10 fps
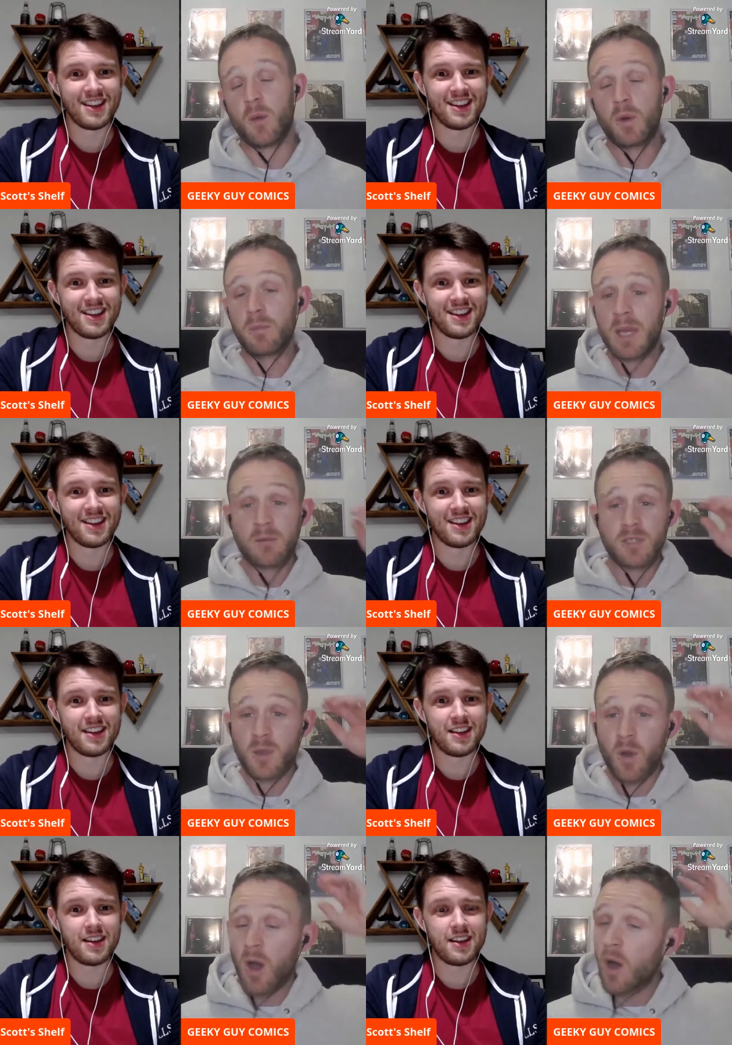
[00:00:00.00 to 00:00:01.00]
Speaker 1: I wouldn't be able to
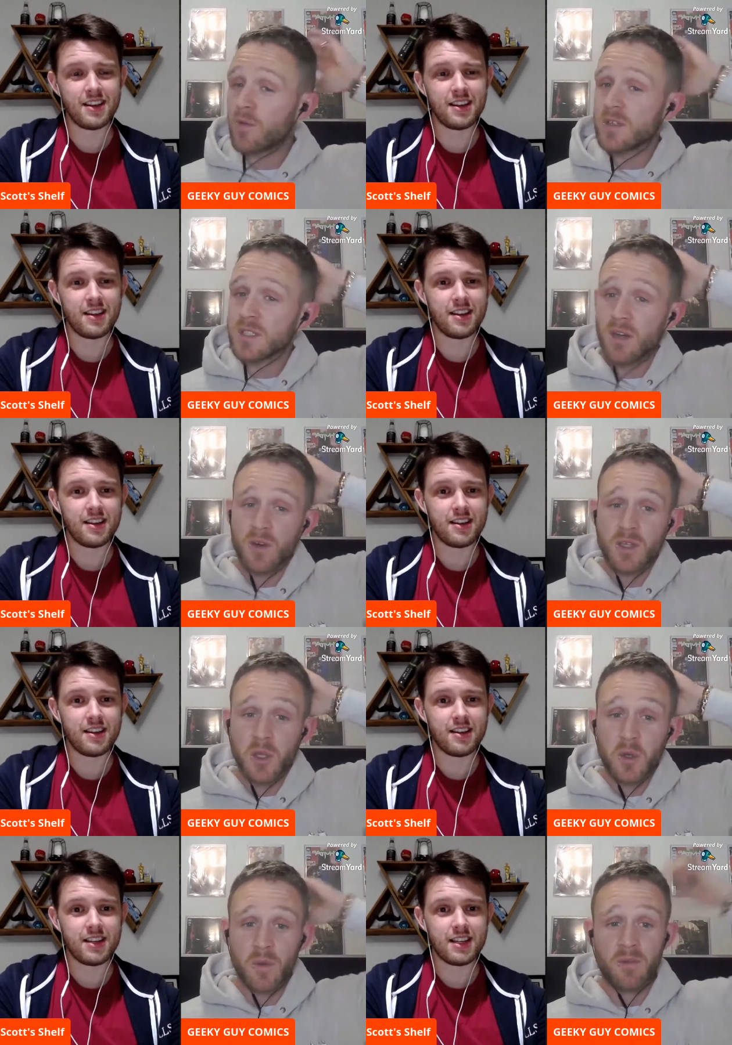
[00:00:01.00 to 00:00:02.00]
do half the stuff I
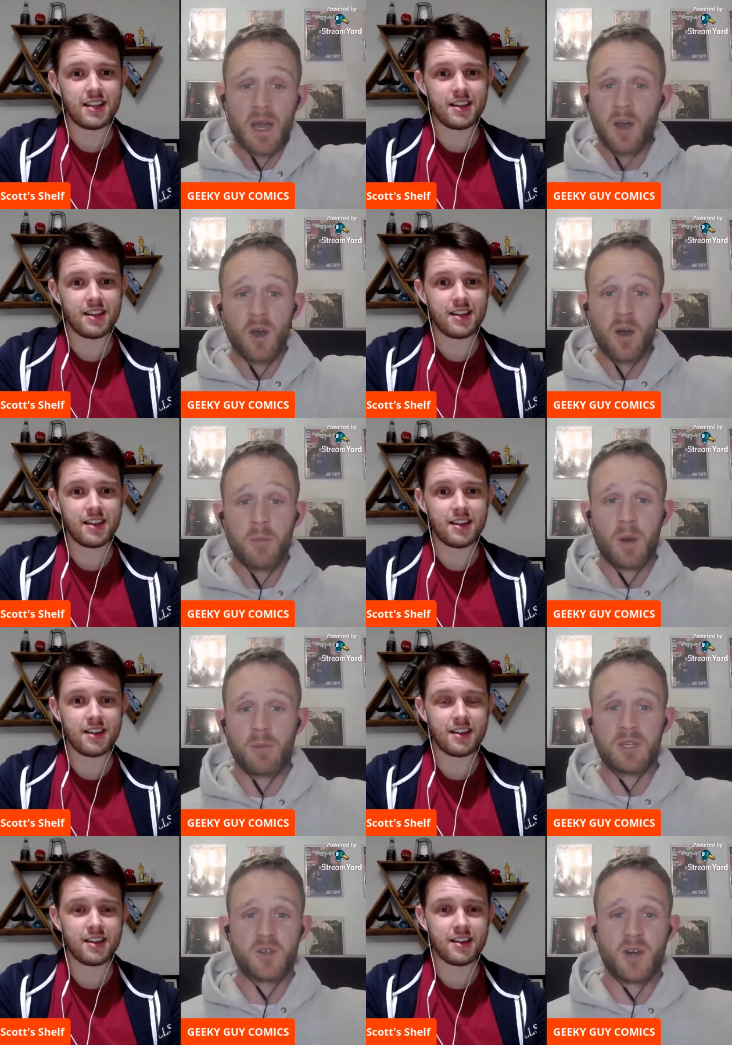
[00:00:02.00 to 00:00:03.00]
do without her by
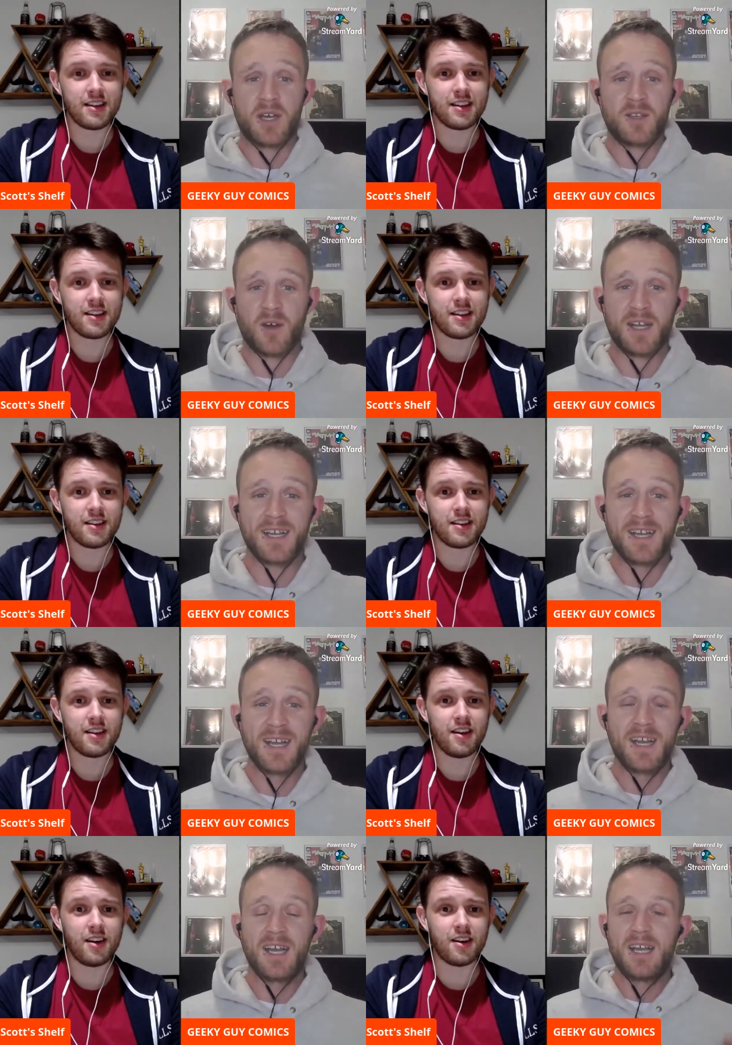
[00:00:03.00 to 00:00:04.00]
my side. Like
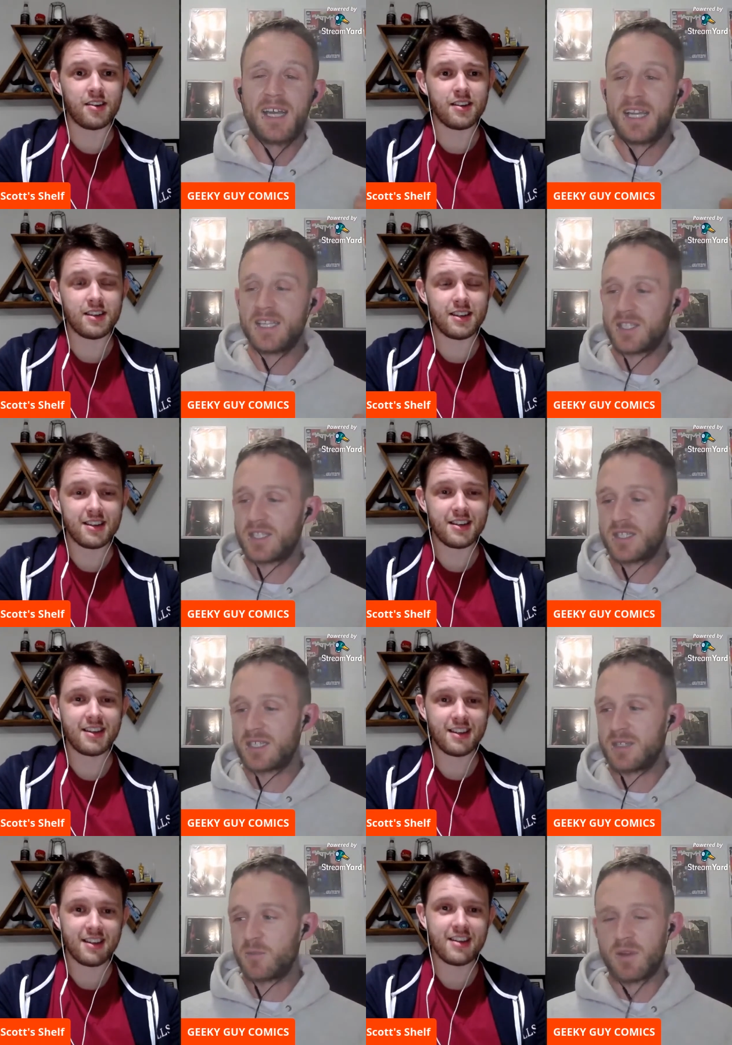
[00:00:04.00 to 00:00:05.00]
ah.
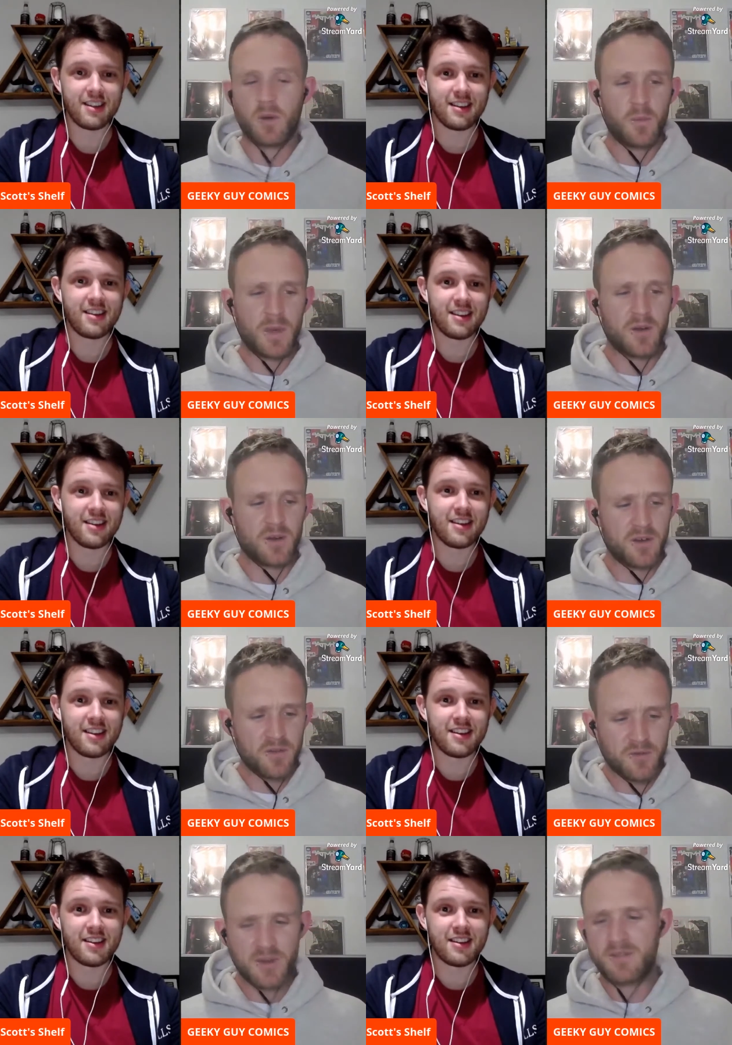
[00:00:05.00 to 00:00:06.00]
it's we got we got
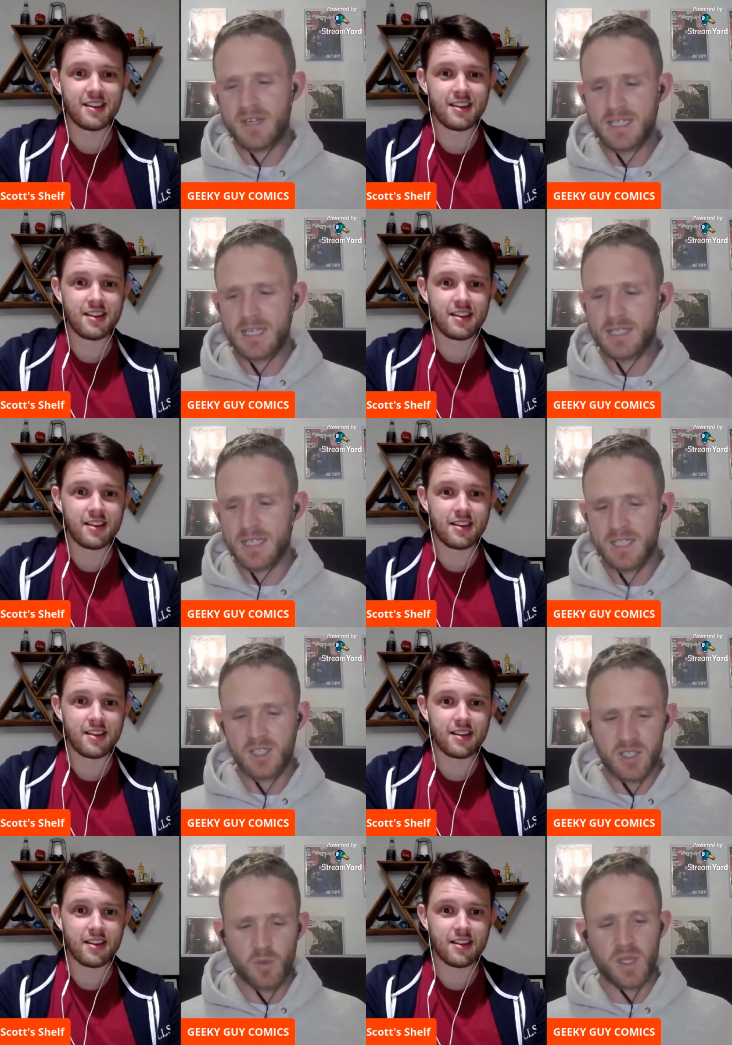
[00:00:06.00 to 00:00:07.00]
three fantastic kids.
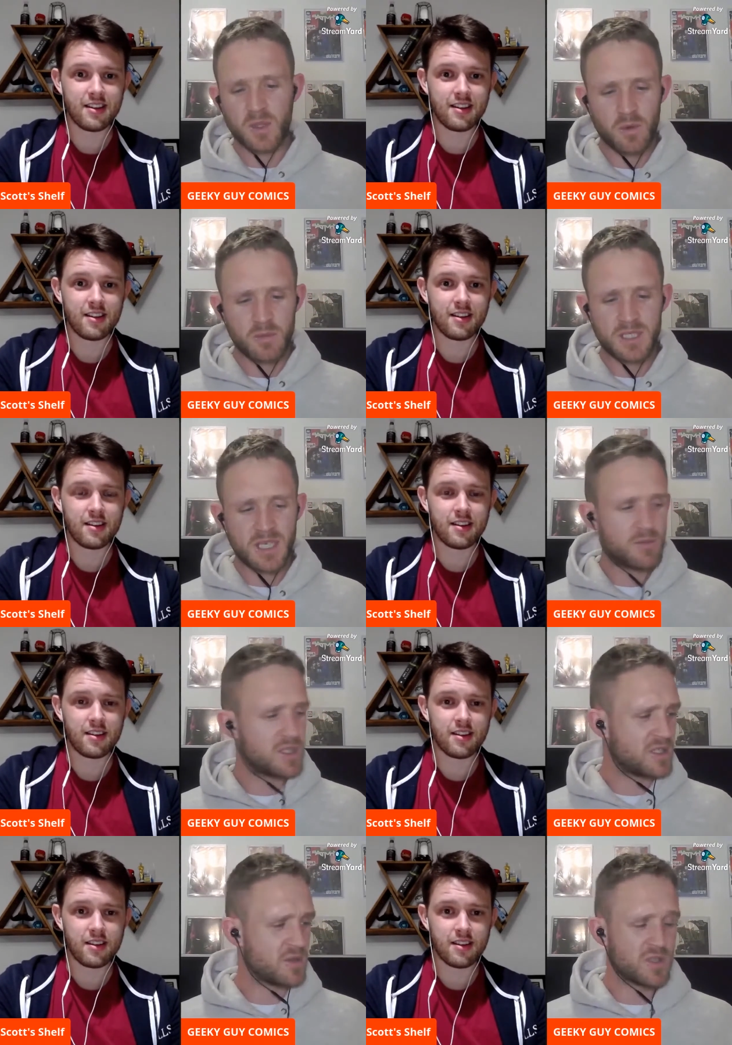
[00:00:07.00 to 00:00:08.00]
She's a Wonder Woman to them, but
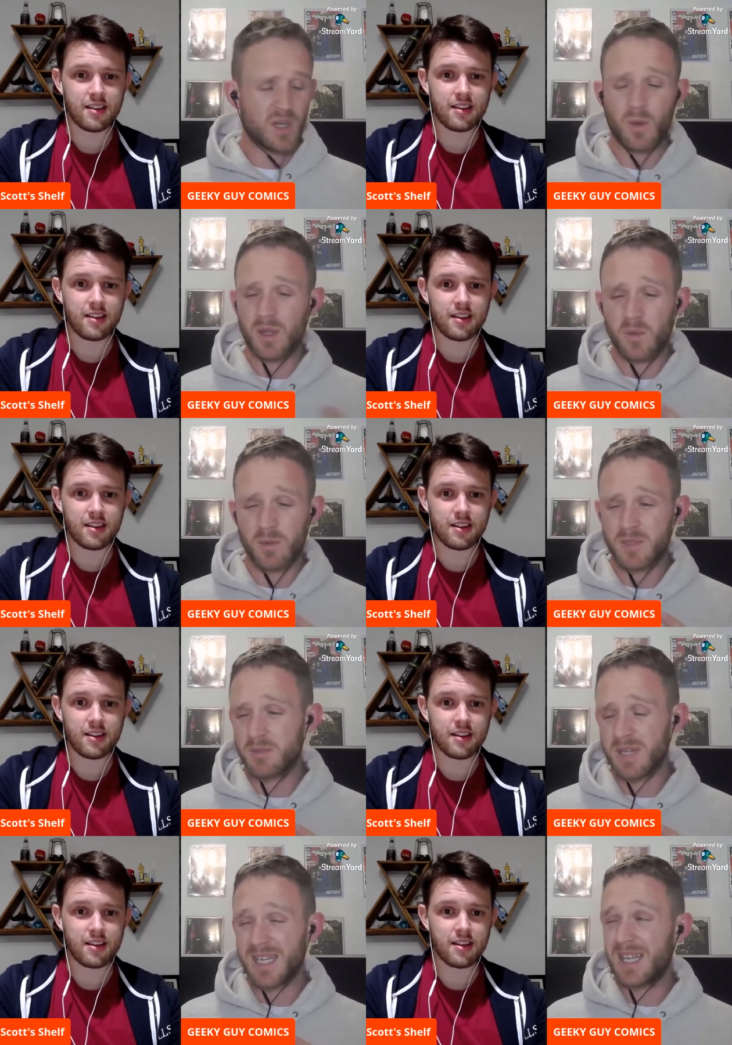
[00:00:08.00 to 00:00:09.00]
she's also a Wonder Woman to
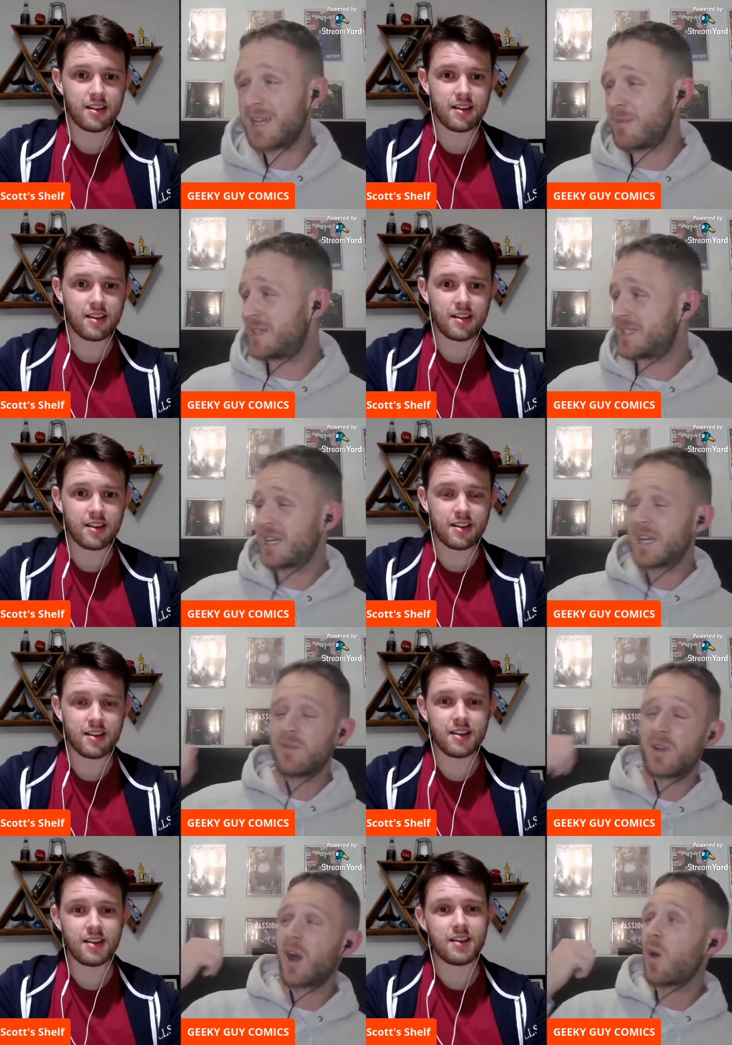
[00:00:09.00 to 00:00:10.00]
me, letting me take
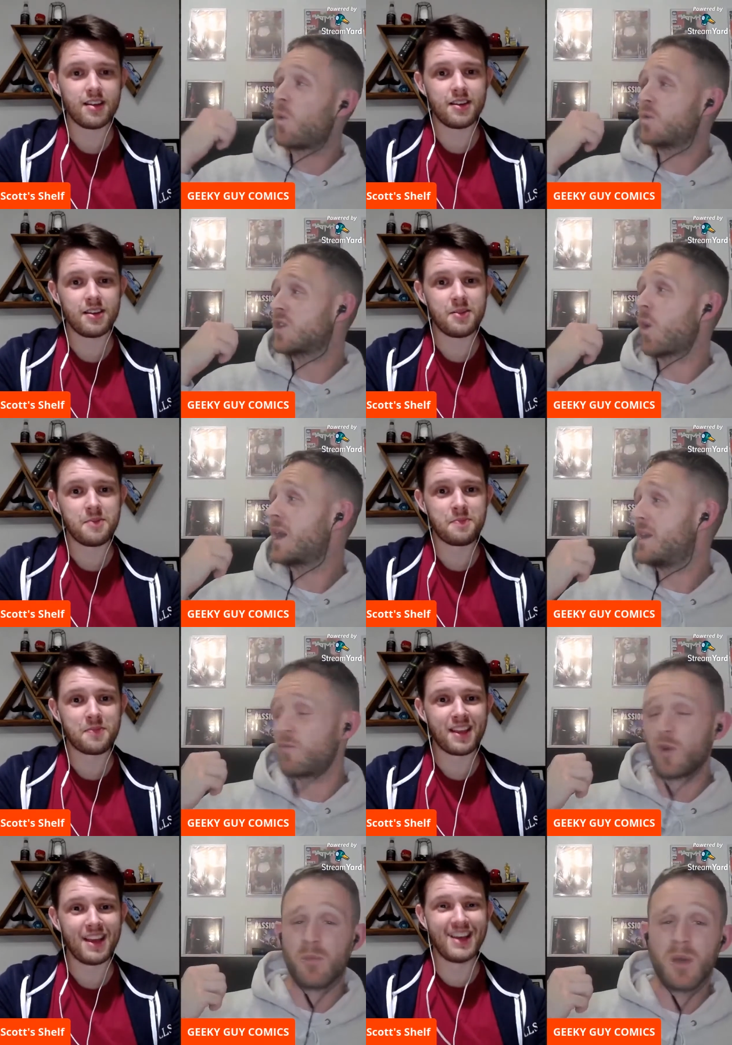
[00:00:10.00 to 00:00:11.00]
over the whole dining
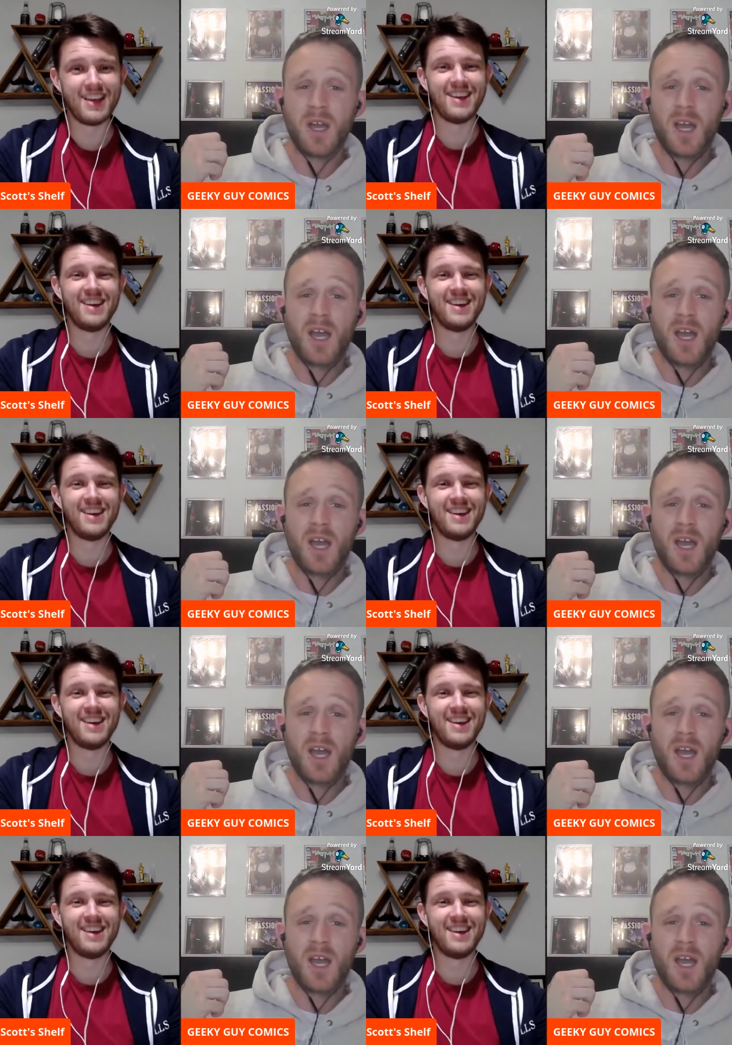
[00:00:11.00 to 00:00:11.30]
room